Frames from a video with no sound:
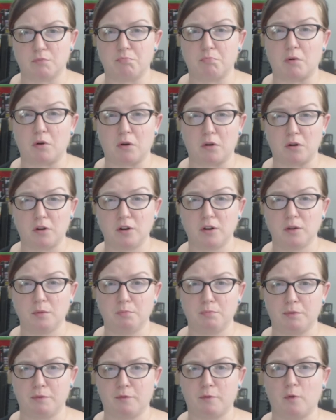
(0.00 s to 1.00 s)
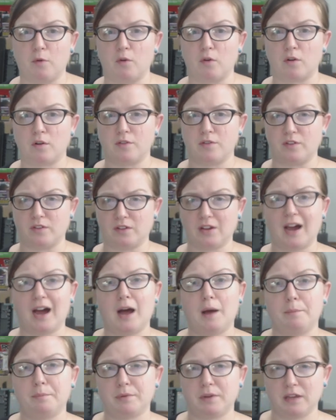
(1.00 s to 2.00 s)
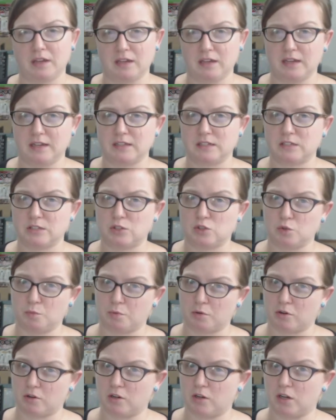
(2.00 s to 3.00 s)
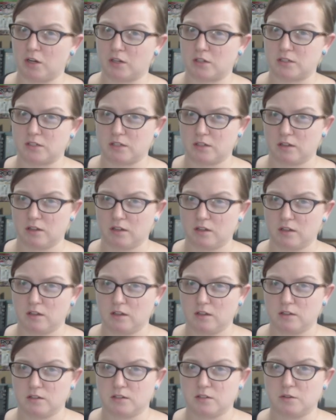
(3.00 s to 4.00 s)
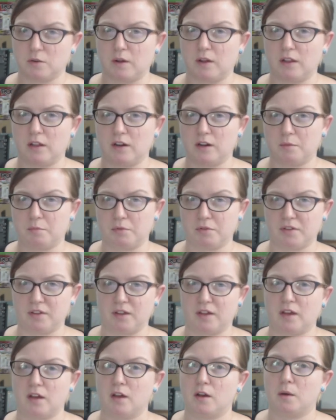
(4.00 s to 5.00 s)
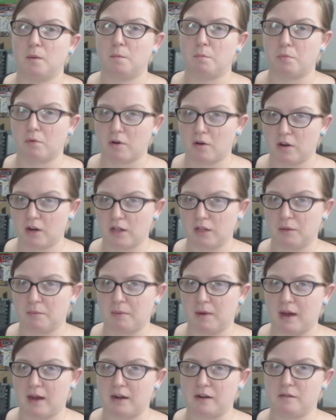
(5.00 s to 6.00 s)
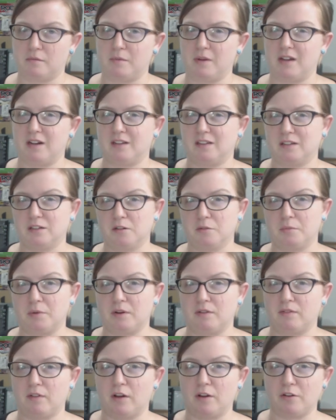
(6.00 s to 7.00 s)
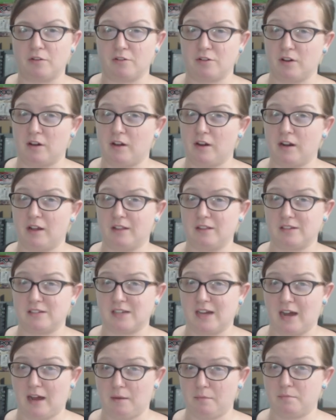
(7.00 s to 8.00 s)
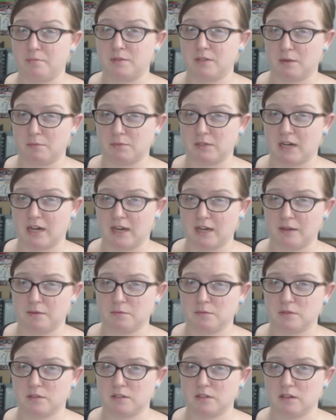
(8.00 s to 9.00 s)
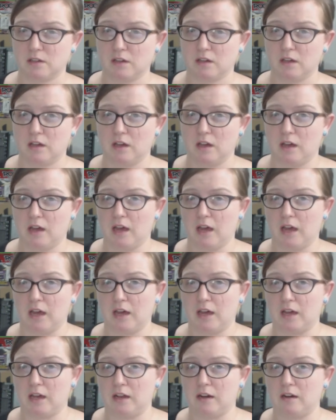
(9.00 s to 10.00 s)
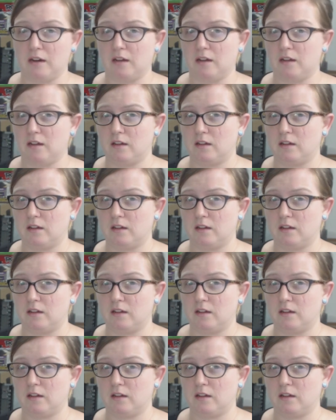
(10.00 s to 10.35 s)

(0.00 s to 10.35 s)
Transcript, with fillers: or burned before the top can get super cooked. So I'll end up with like burn on the bottom and a little bit of underdone on the top sometimes. And